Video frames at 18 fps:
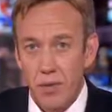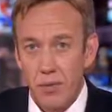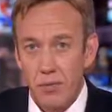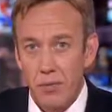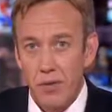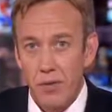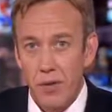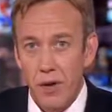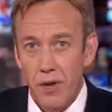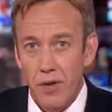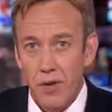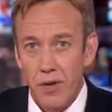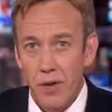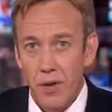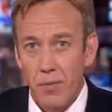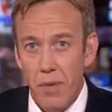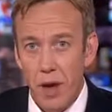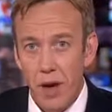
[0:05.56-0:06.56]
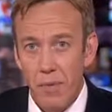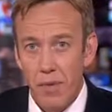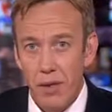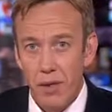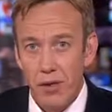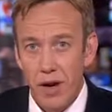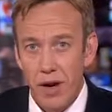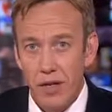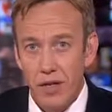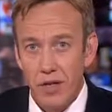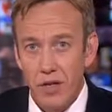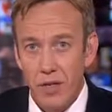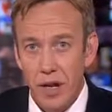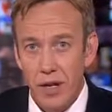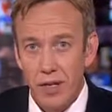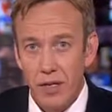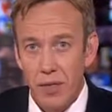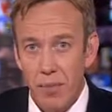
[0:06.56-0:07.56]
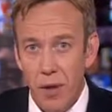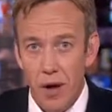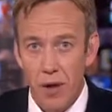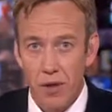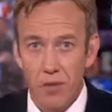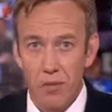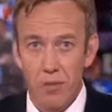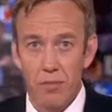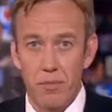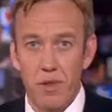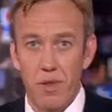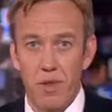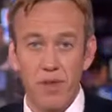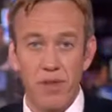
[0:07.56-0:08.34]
to revoke the Obama transgender bathroom bill,